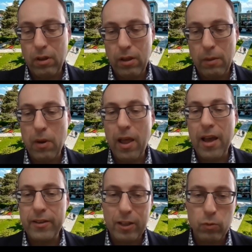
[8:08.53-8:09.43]

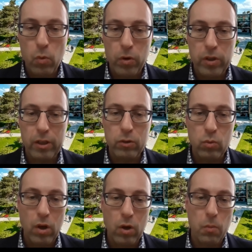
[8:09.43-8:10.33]
apply networking
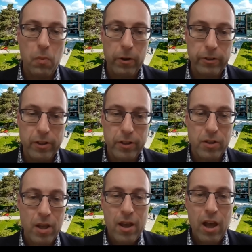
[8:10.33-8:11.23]
to our partners,